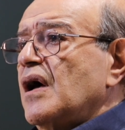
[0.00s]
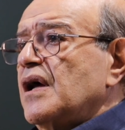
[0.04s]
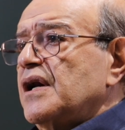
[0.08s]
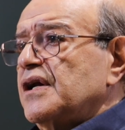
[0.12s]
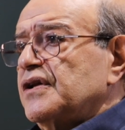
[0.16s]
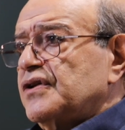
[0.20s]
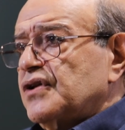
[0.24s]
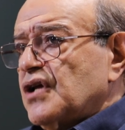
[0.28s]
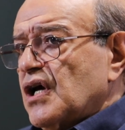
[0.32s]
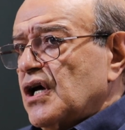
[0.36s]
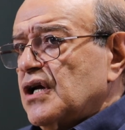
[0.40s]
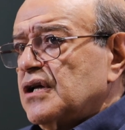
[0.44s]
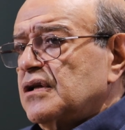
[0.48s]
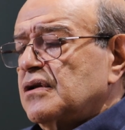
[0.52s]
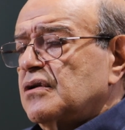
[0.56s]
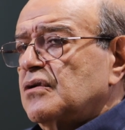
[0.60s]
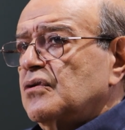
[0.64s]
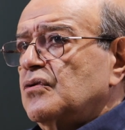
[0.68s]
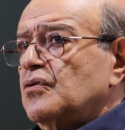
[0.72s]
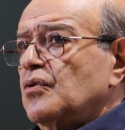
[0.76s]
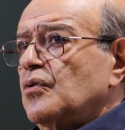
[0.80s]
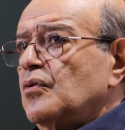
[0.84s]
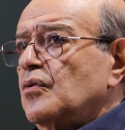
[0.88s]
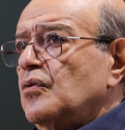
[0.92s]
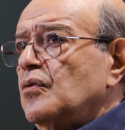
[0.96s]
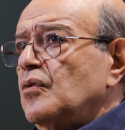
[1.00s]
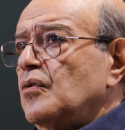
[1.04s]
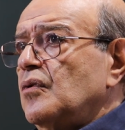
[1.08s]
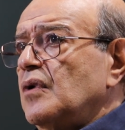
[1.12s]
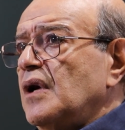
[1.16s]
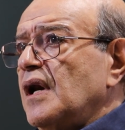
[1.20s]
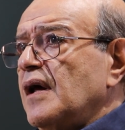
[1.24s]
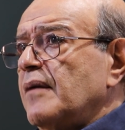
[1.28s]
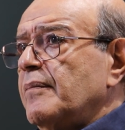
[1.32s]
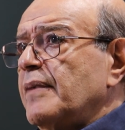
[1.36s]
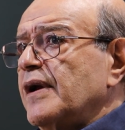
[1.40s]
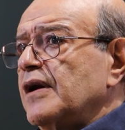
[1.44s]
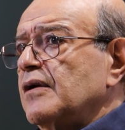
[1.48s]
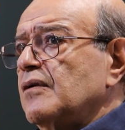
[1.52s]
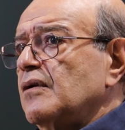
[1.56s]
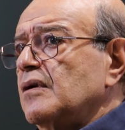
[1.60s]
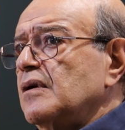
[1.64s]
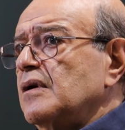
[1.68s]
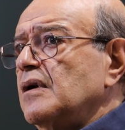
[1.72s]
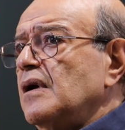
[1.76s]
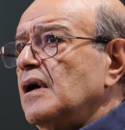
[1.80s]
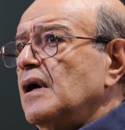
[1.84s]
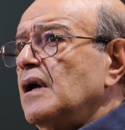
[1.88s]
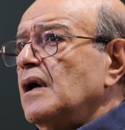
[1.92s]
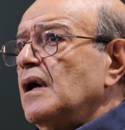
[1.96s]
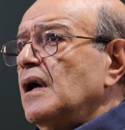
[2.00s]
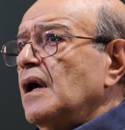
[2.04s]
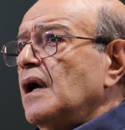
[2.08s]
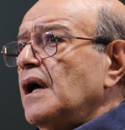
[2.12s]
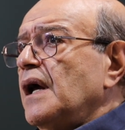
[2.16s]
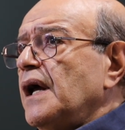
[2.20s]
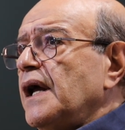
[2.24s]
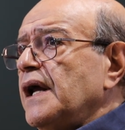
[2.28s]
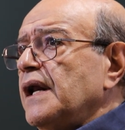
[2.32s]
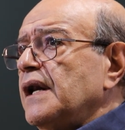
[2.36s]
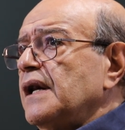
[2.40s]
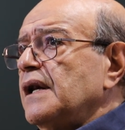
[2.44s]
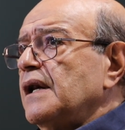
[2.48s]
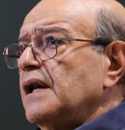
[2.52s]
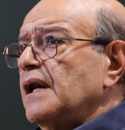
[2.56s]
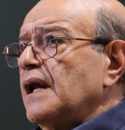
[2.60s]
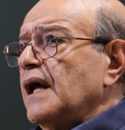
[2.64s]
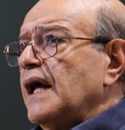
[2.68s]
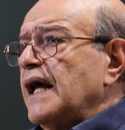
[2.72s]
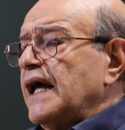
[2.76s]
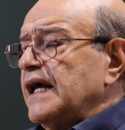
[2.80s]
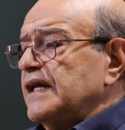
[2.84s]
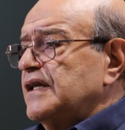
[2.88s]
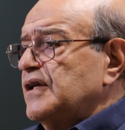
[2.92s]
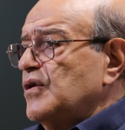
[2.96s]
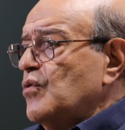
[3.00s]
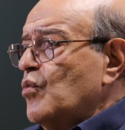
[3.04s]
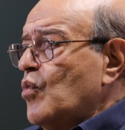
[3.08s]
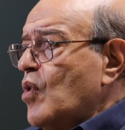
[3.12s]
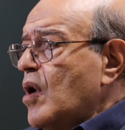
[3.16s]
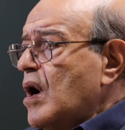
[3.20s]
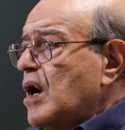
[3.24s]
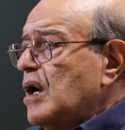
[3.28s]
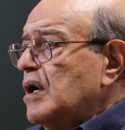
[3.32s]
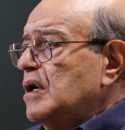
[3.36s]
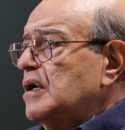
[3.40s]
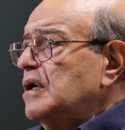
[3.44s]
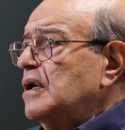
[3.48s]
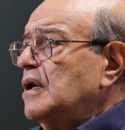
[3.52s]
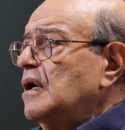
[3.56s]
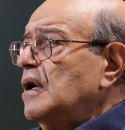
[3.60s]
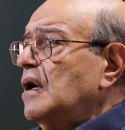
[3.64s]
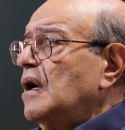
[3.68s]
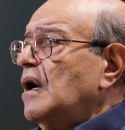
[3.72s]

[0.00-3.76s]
returned to Lebanon in '81.